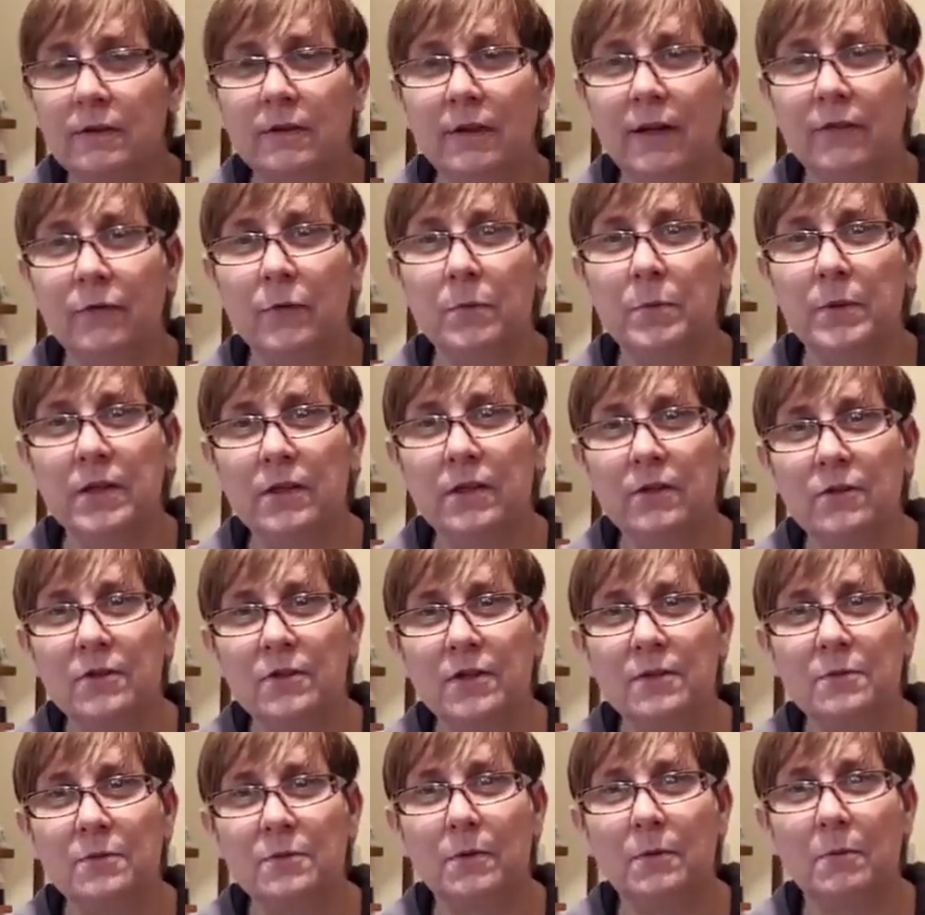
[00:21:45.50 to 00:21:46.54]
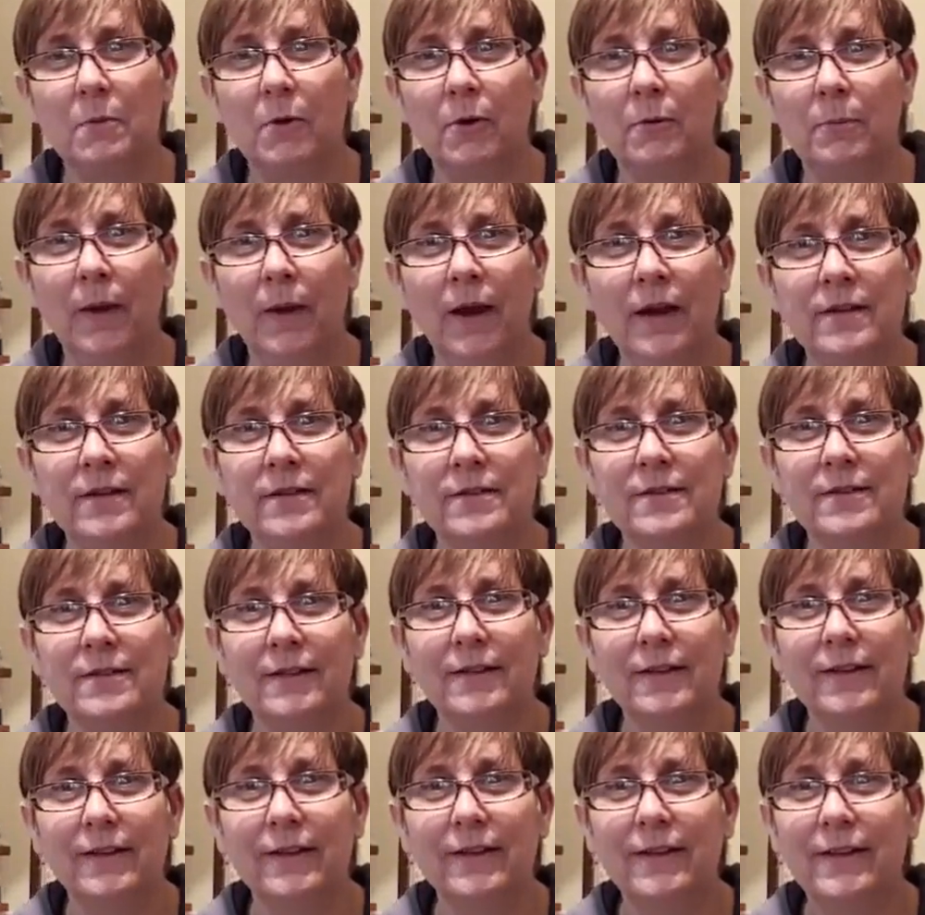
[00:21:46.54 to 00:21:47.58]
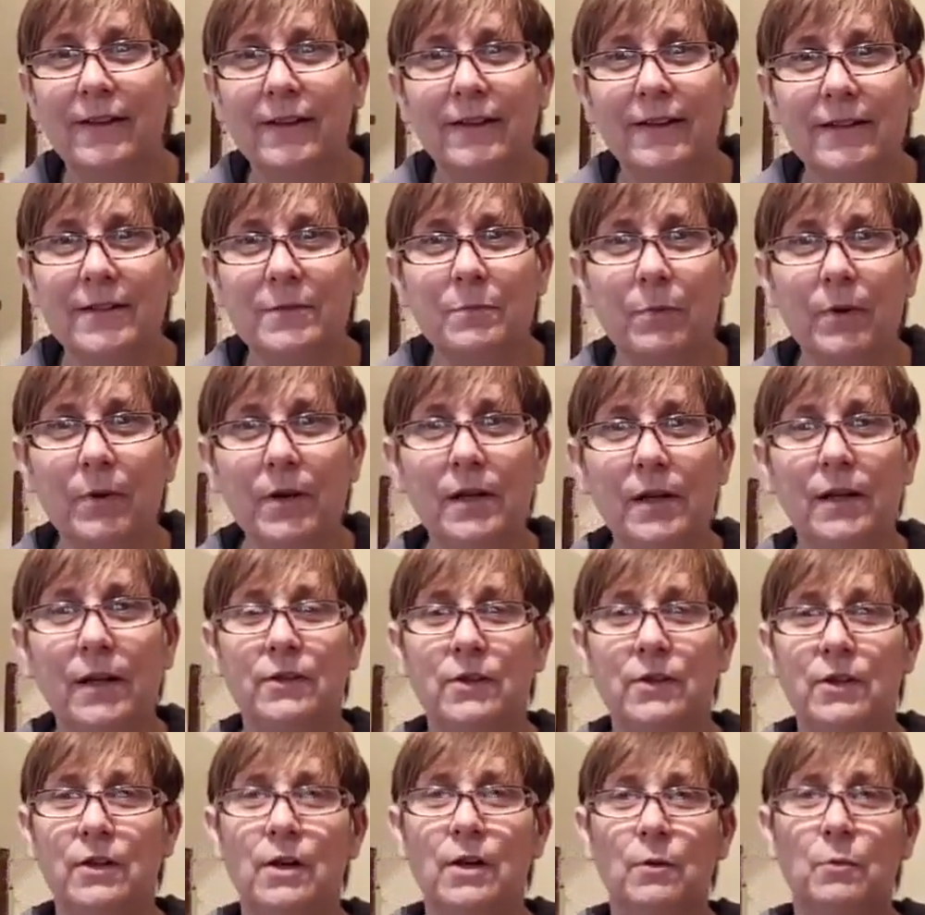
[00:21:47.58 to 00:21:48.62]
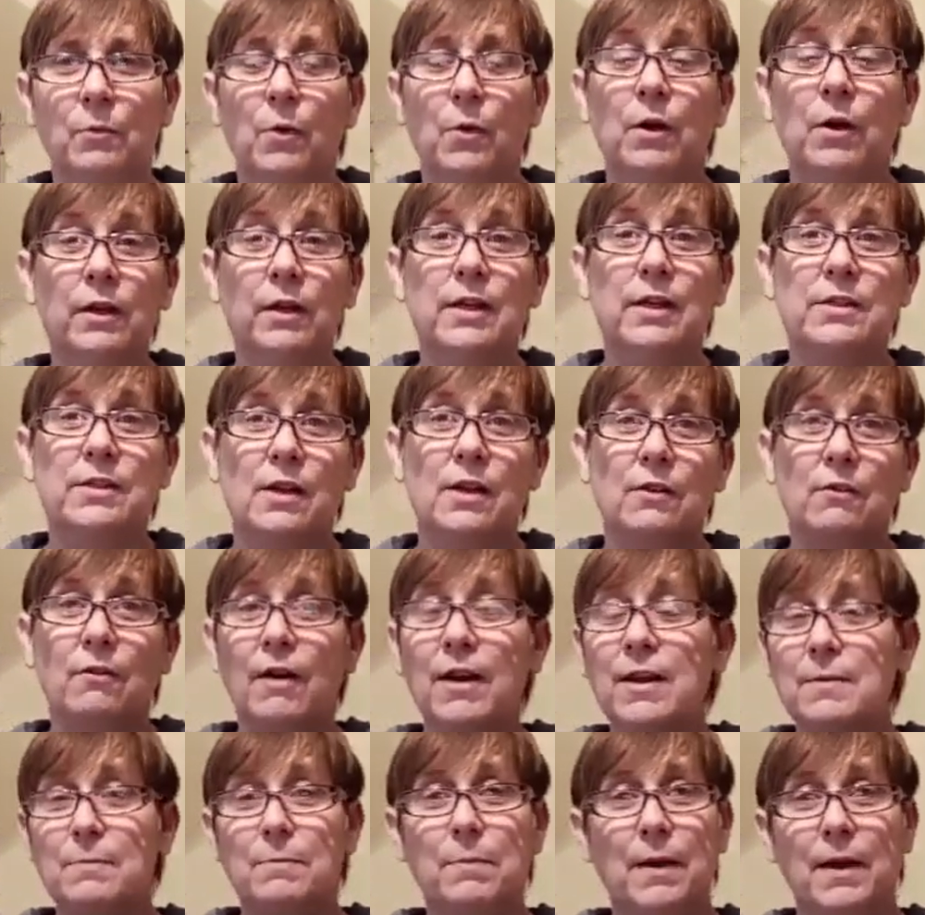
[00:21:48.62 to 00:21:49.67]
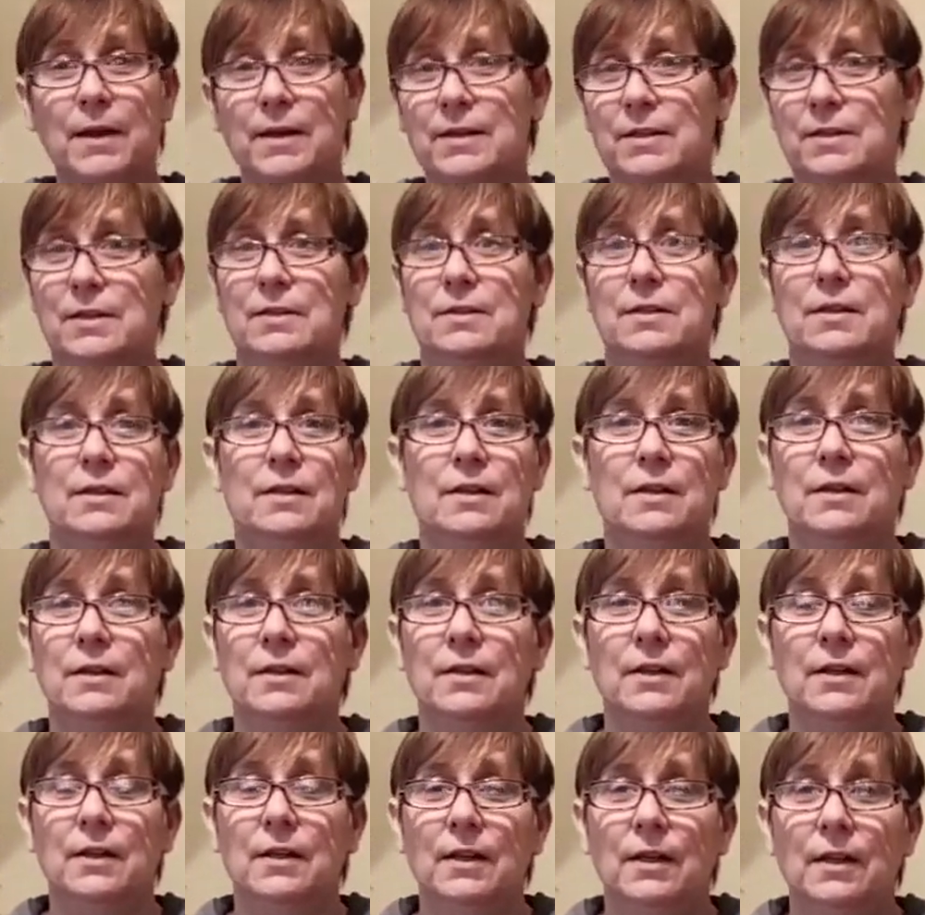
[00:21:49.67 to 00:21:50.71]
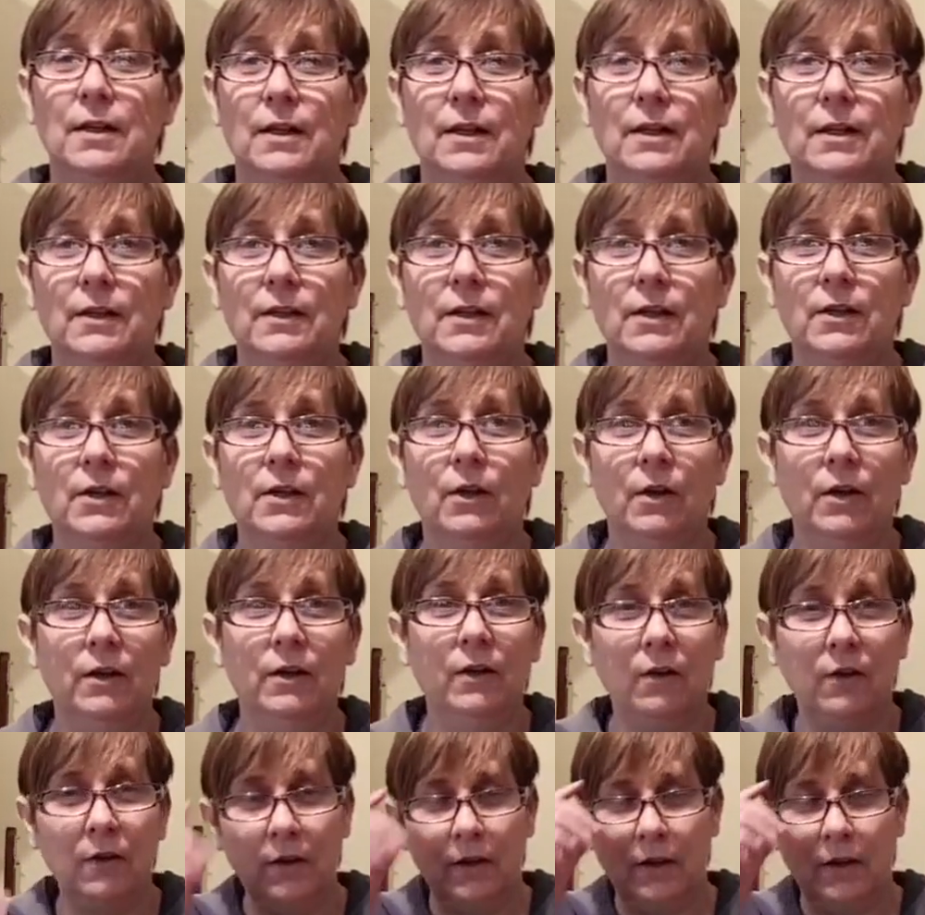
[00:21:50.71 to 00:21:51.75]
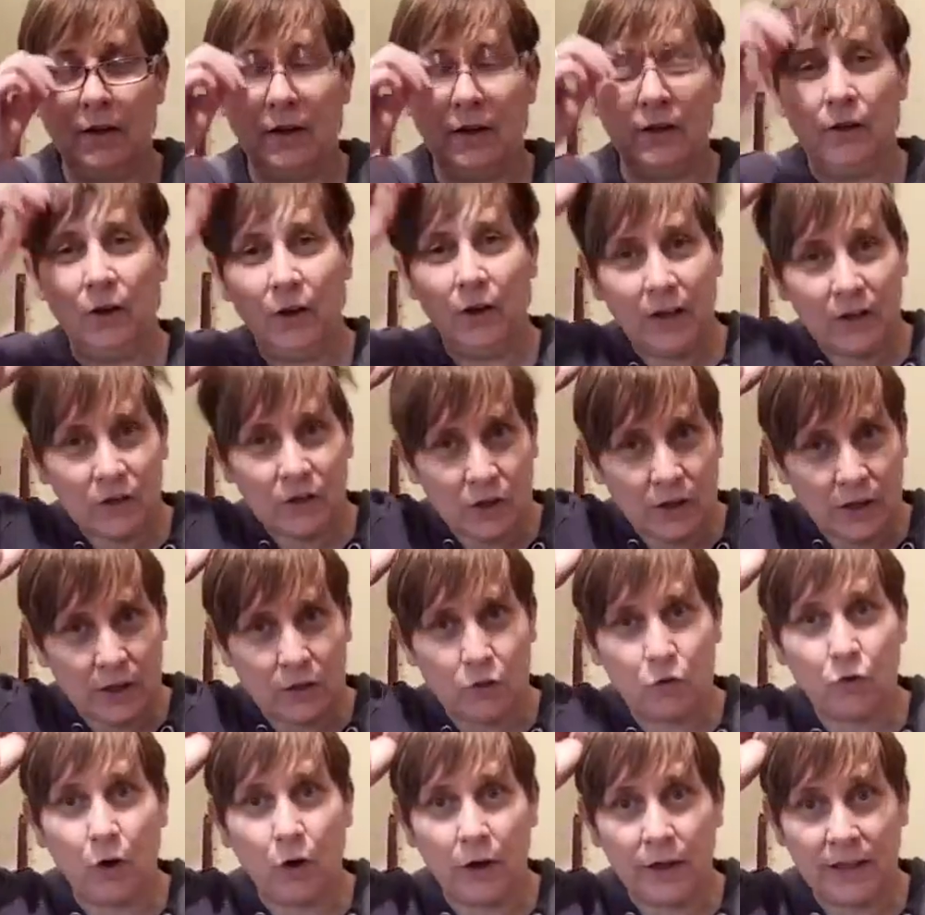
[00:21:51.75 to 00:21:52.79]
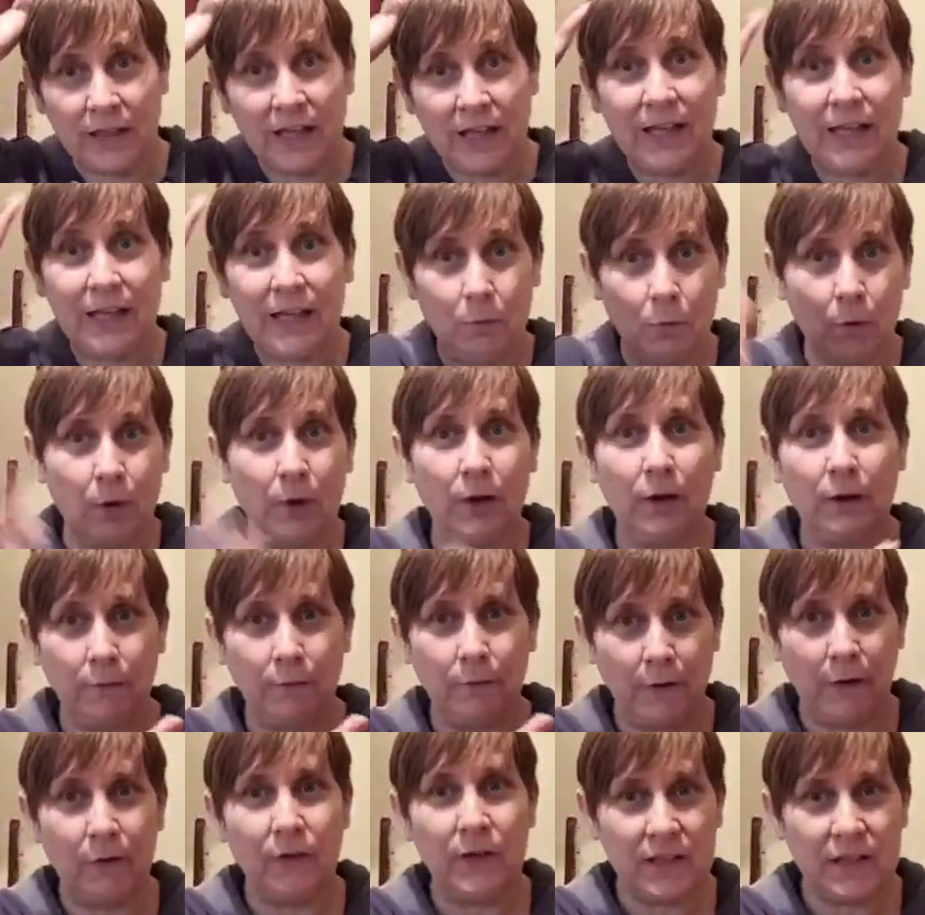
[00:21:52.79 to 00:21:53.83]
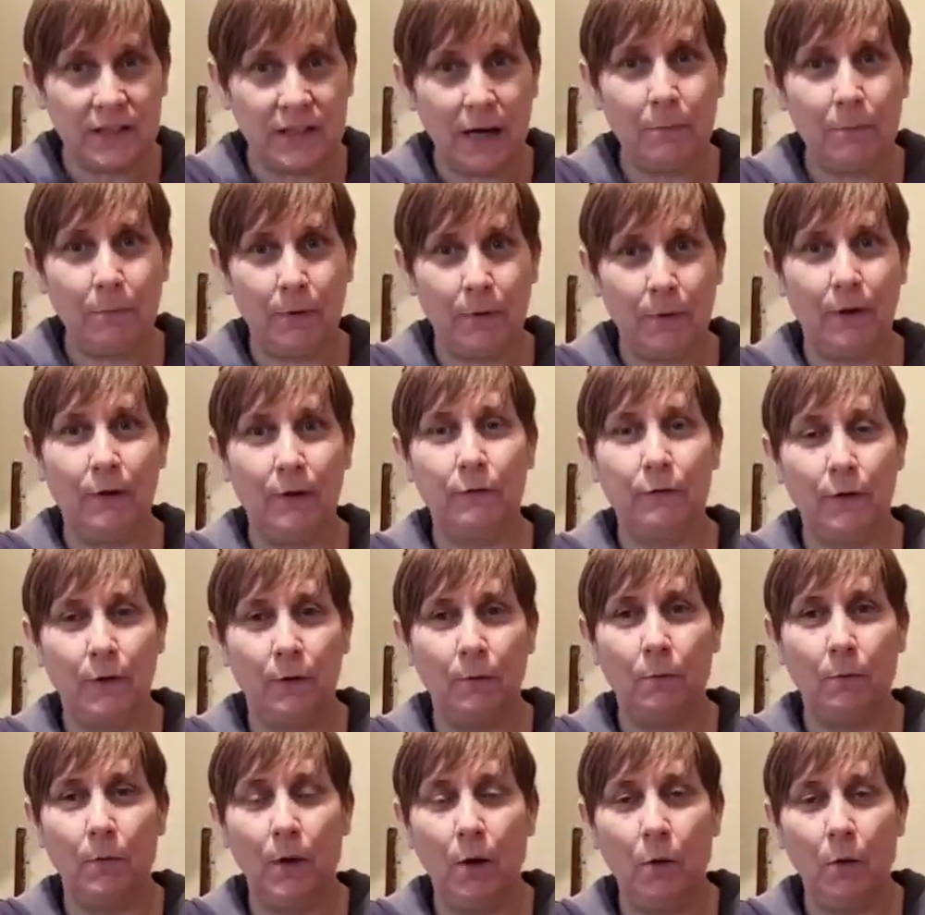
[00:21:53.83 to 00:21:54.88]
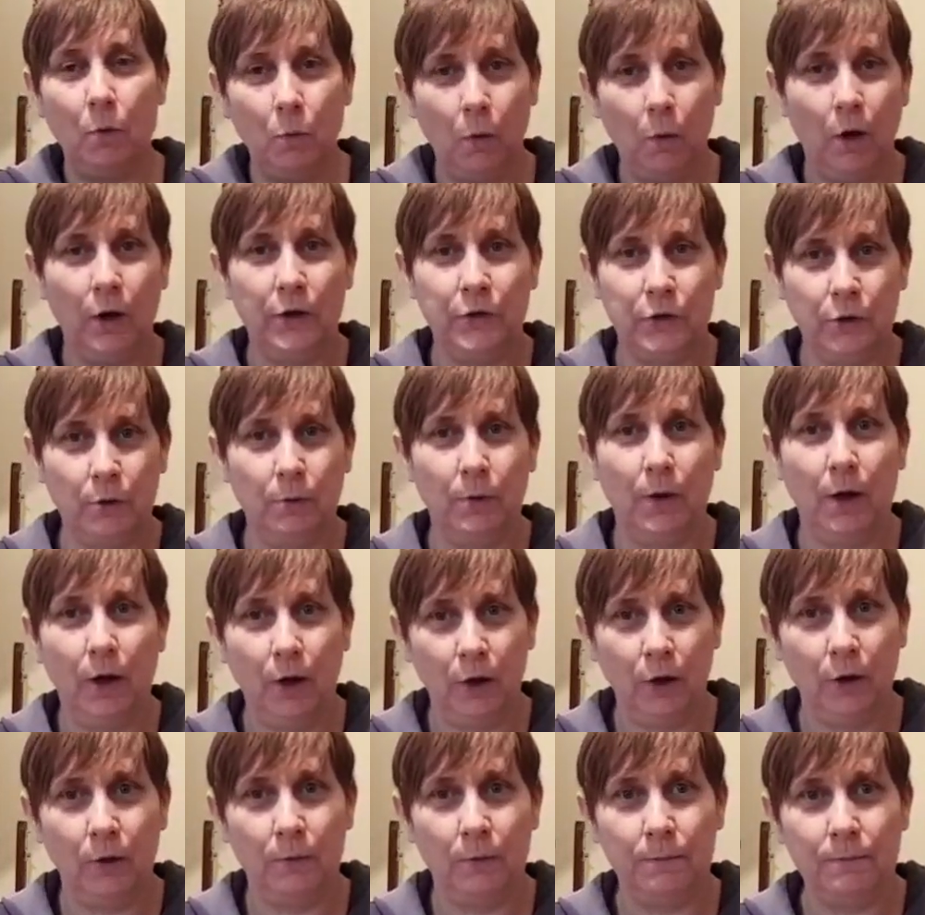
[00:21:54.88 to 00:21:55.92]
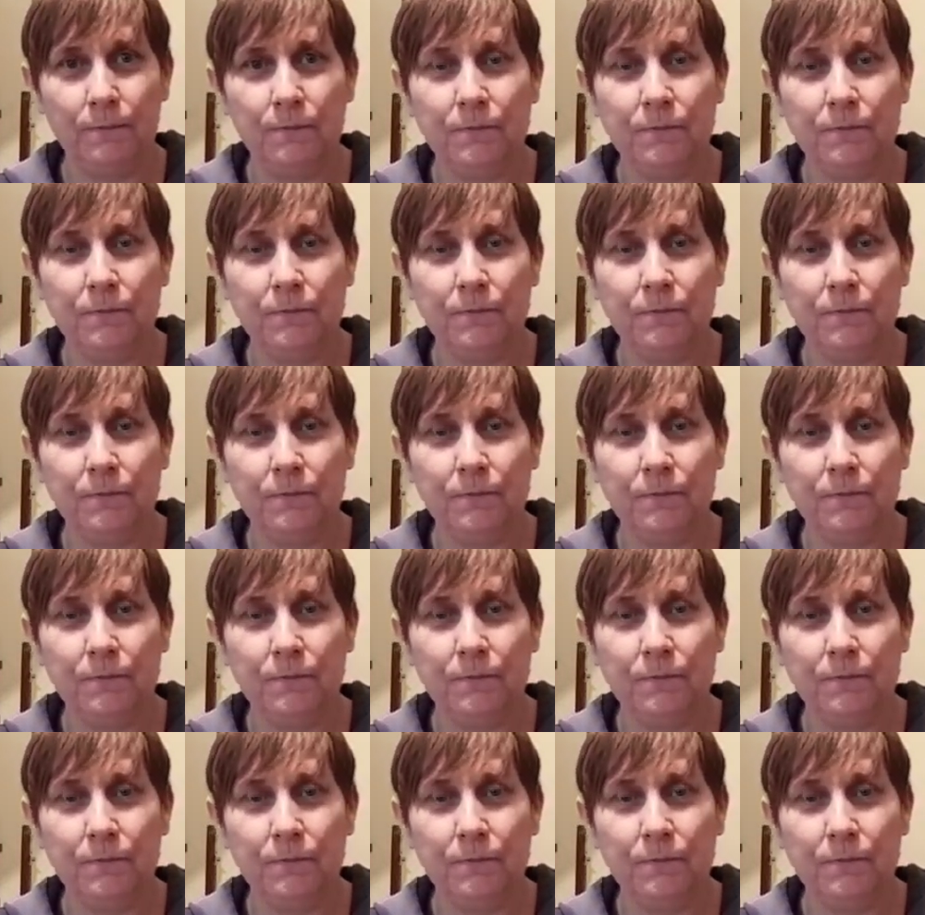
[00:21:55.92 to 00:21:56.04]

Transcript: Everybody uses one of my pens. It's brilliant, you know, work is a great place to, you know, and I actually try and keep work very separate from what I do at home.